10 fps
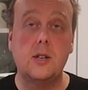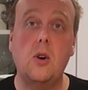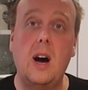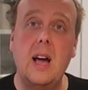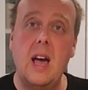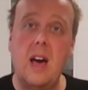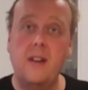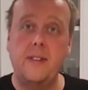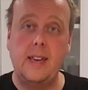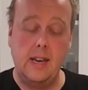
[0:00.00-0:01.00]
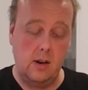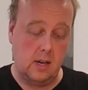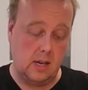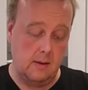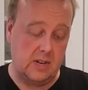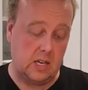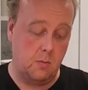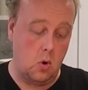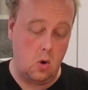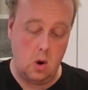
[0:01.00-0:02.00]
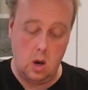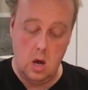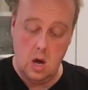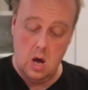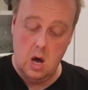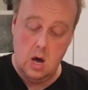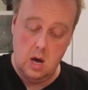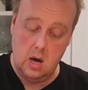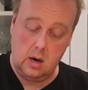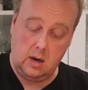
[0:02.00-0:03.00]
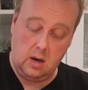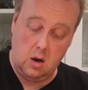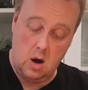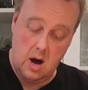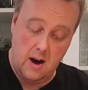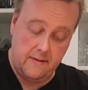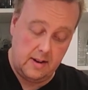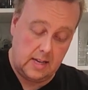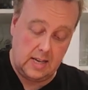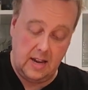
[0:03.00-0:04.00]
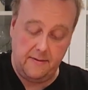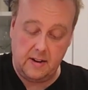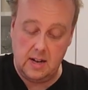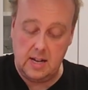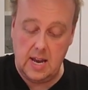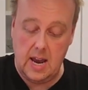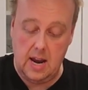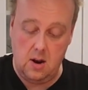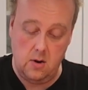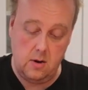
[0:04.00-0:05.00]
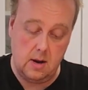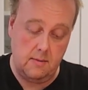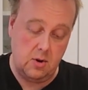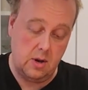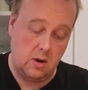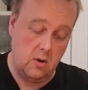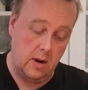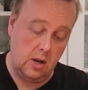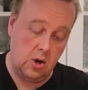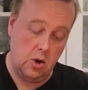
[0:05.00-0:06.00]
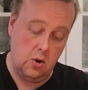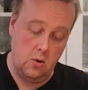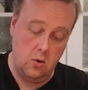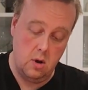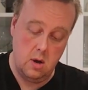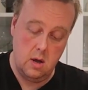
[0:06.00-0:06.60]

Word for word: So I have here some small oven safe containers. I'm just going to